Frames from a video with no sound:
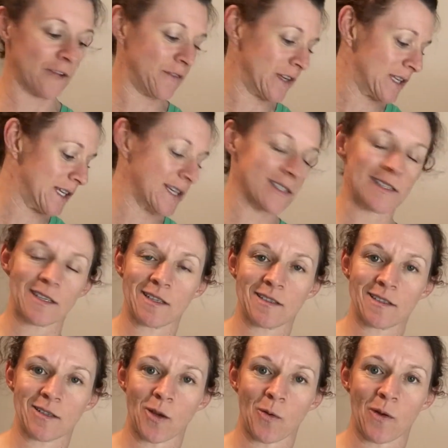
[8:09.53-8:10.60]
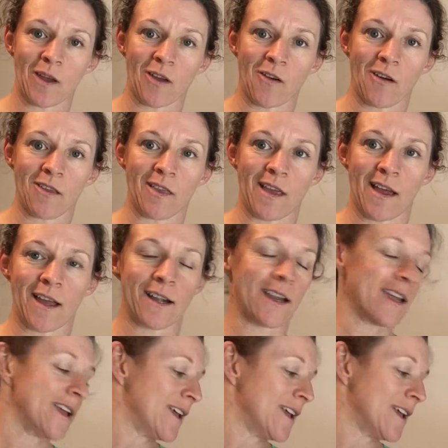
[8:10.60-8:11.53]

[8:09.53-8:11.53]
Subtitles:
If it doesn't, it's going online.